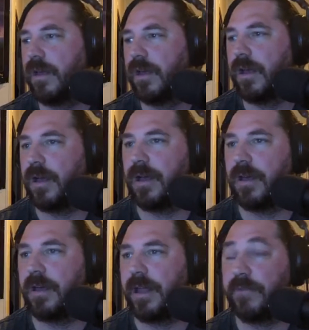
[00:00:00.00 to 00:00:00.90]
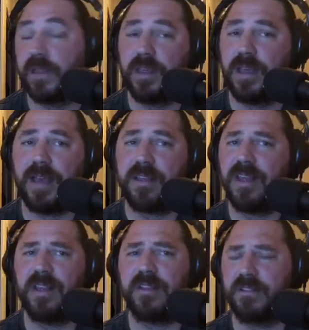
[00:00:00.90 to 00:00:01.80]
And I
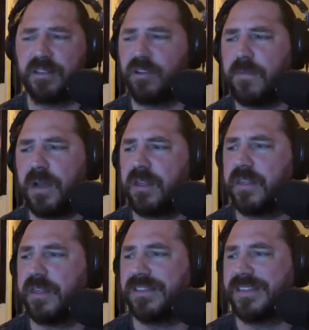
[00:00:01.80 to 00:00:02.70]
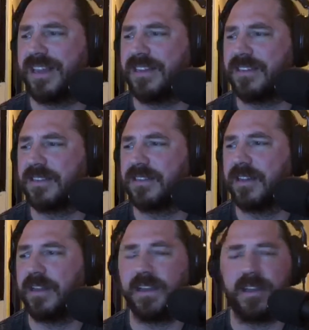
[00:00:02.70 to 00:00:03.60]
see it so much these days
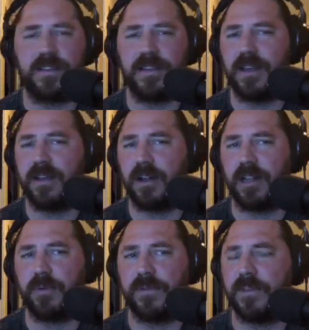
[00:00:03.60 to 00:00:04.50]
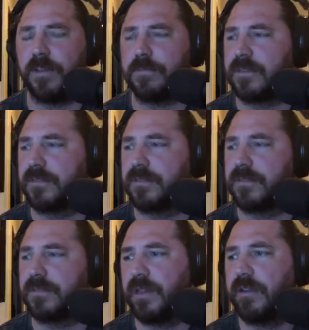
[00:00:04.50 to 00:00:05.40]
in Hollywood films. I
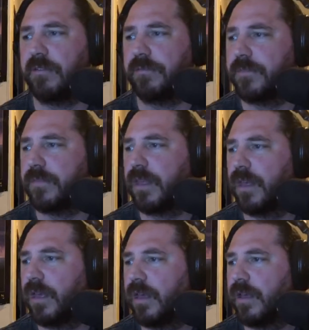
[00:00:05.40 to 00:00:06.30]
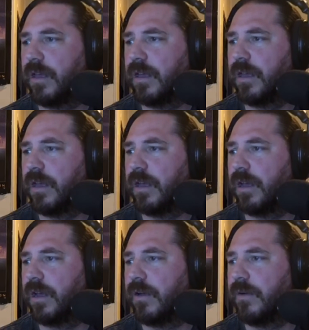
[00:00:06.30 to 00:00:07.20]
really do.
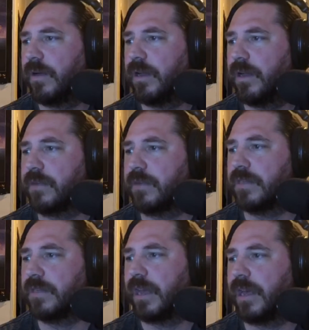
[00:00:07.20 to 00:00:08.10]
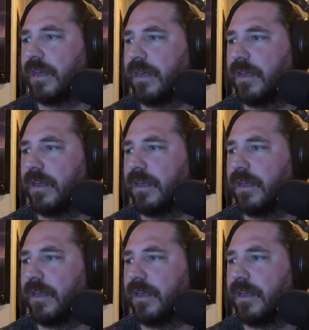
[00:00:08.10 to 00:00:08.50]
What else can we say?